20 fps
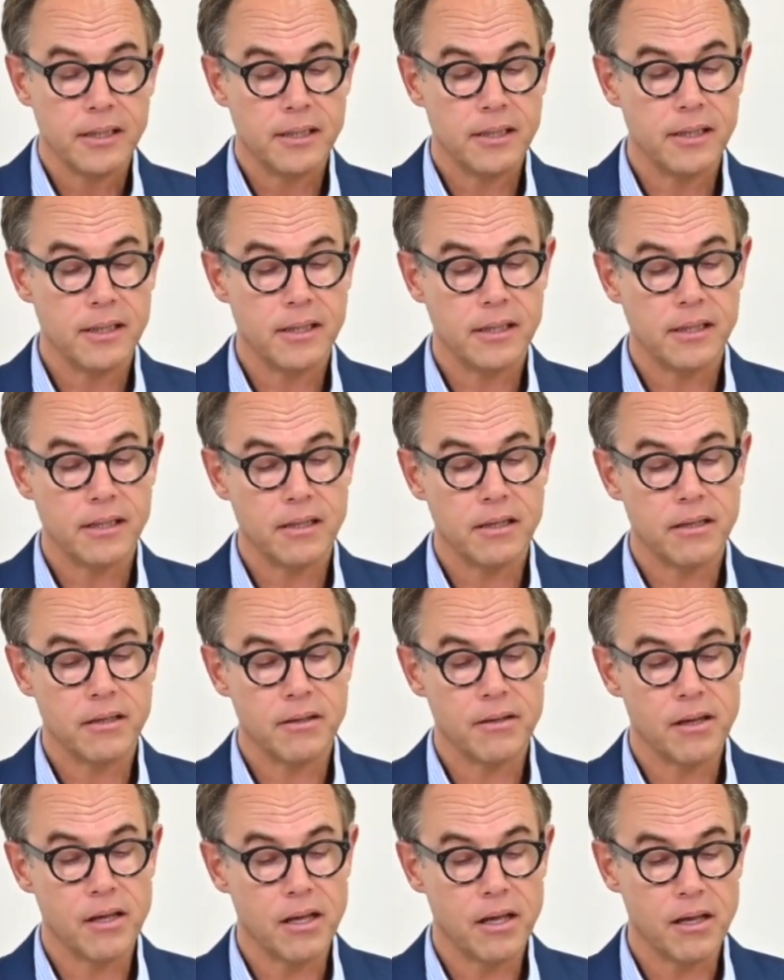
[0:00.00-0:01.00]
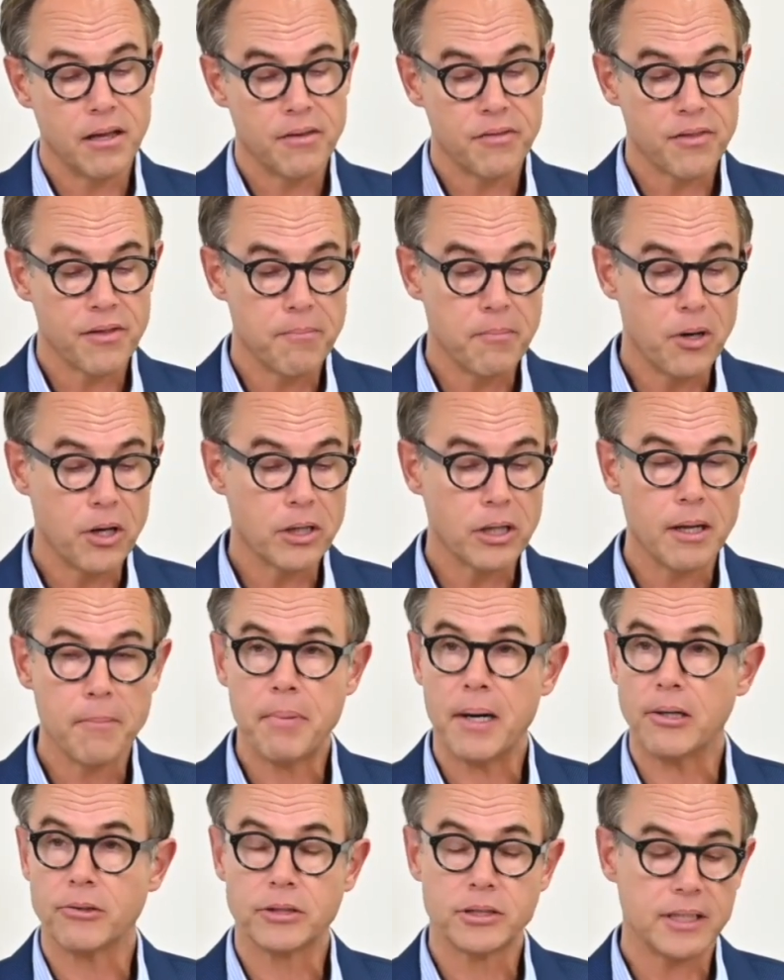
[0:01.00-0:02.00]
the model
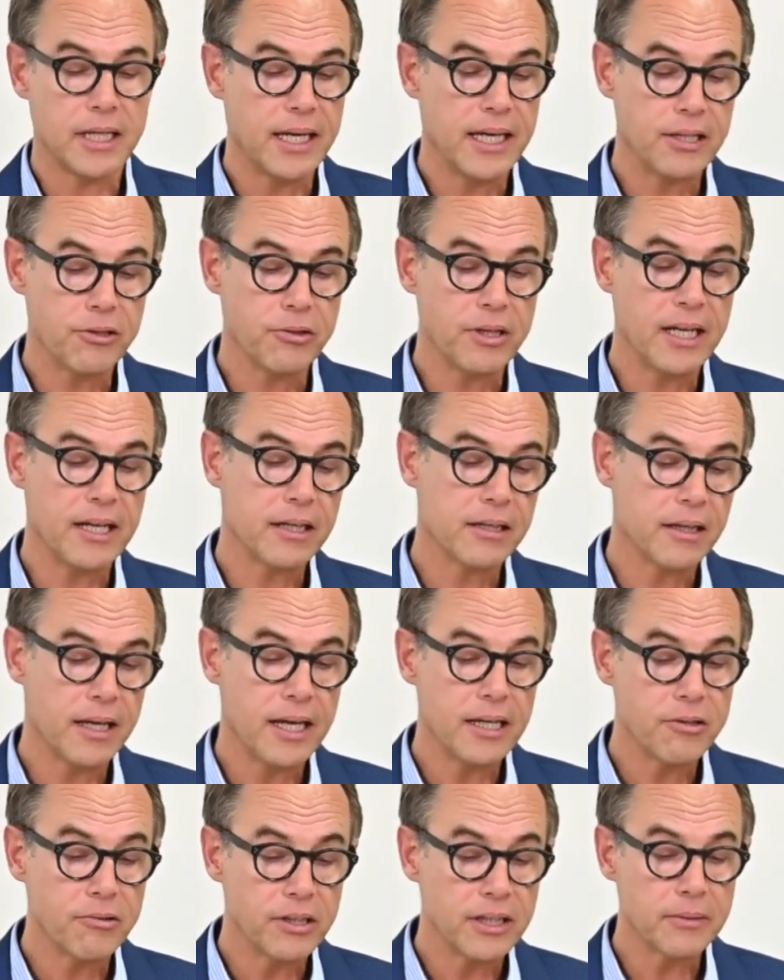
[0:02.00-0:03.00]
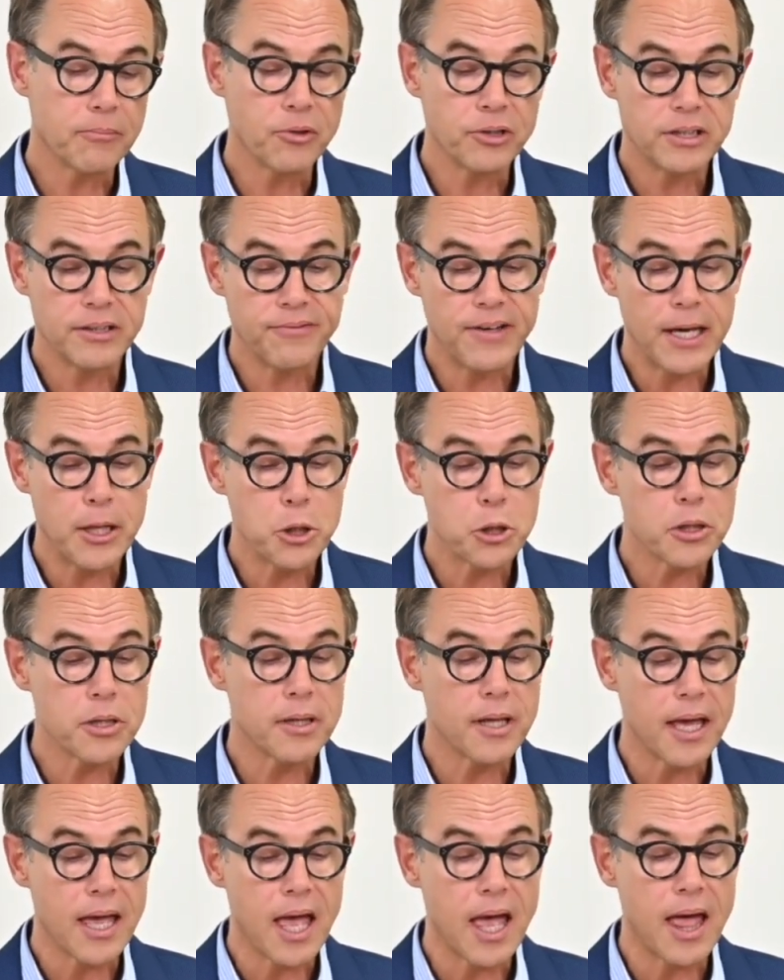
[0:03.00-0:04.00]
about hedonic
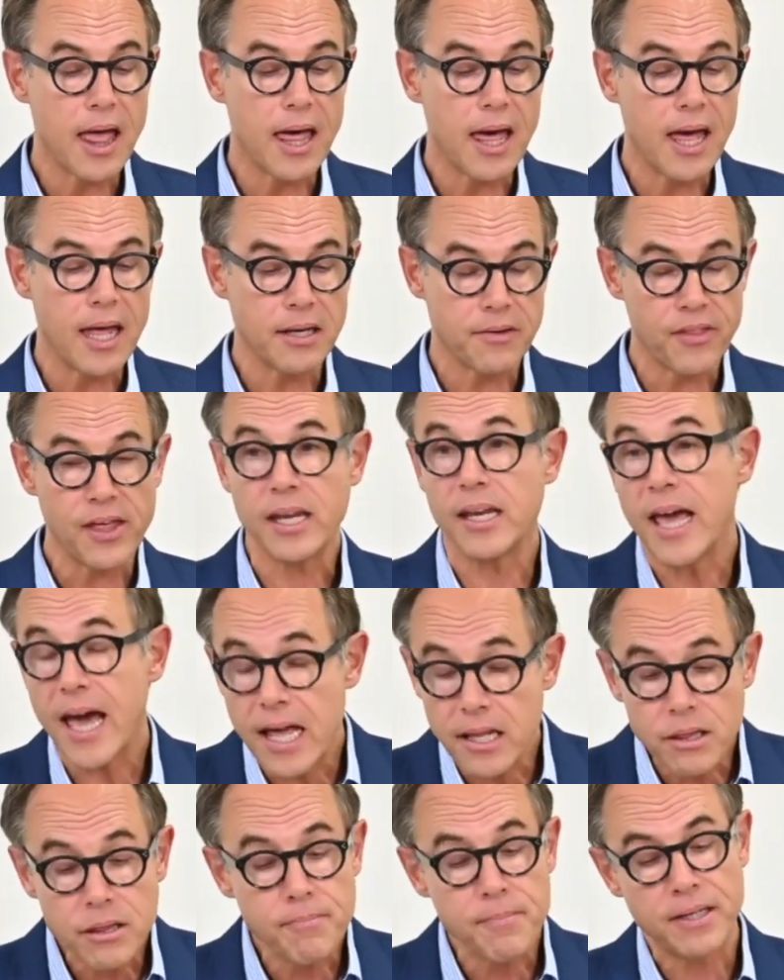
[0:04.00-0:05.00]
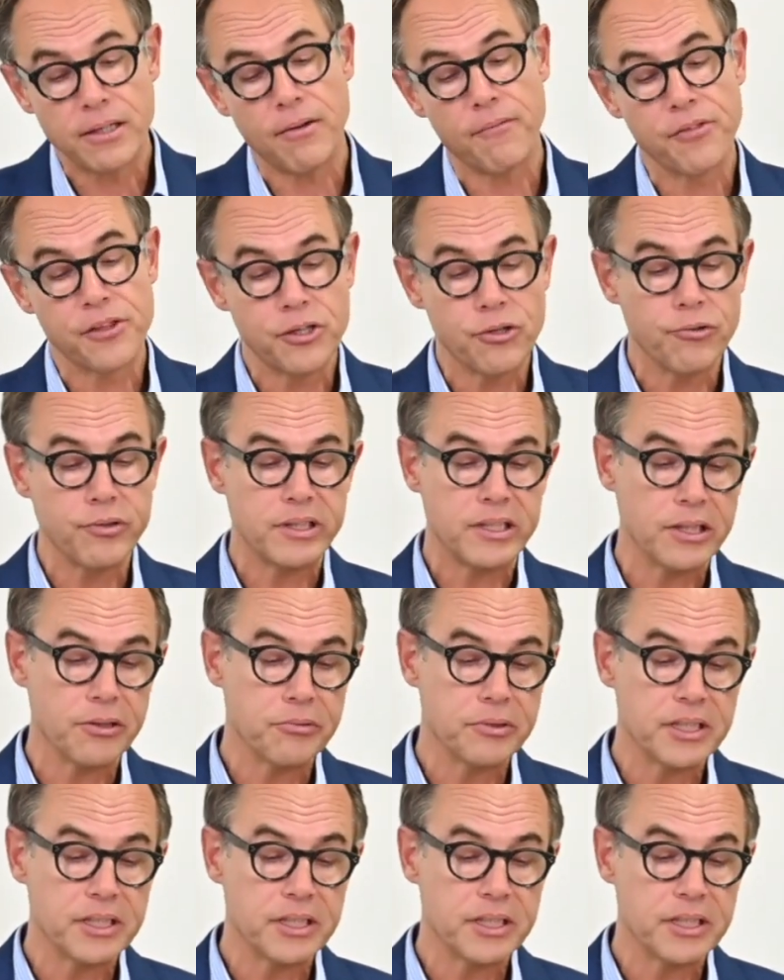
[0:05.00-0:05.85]
motivation and the enhancement of the UT,